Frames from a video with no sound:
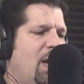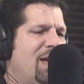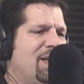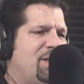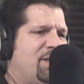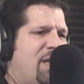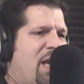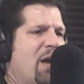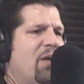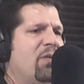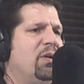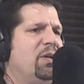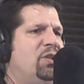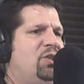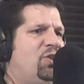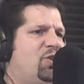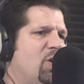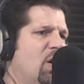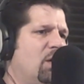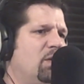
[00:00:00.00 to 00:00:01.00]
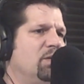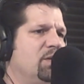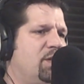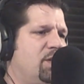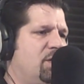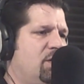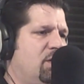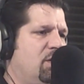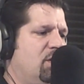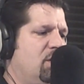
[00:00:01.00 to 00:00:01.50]
as Gary
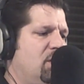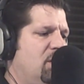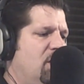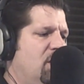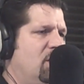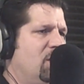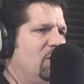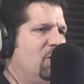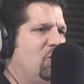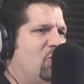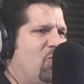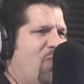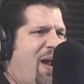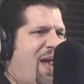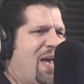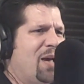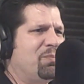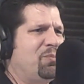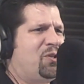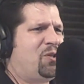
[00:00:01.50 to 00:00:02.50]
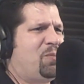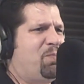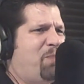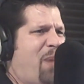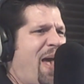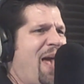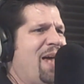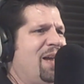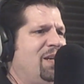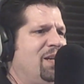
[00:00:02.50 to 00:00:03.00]
Schultz, Graham
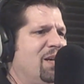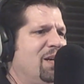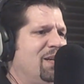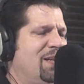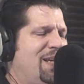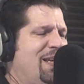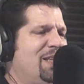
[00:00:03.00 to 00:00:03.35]
Spanier.